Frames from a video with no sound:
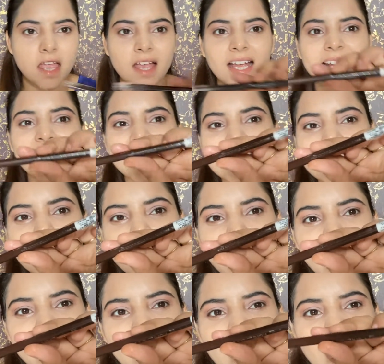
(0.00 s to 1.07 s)
Next up
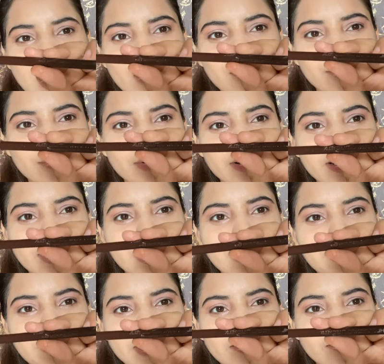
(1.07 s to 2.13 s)
I have
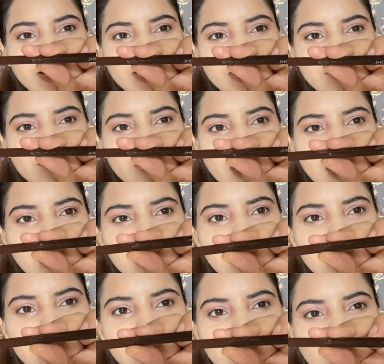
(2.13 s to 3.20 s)
Wet n
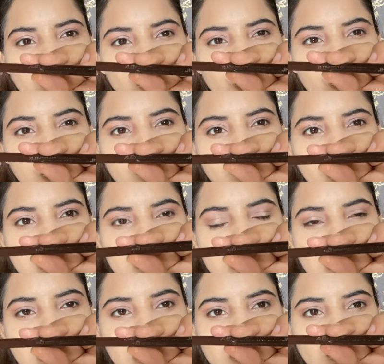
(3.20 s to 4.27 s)
Wild Kohl
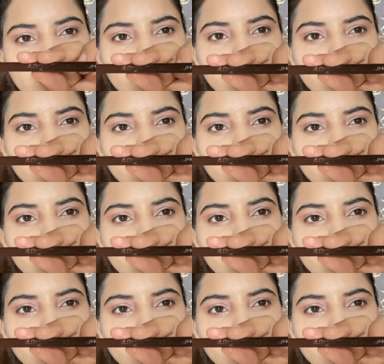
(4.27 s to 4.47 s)
pencil. So you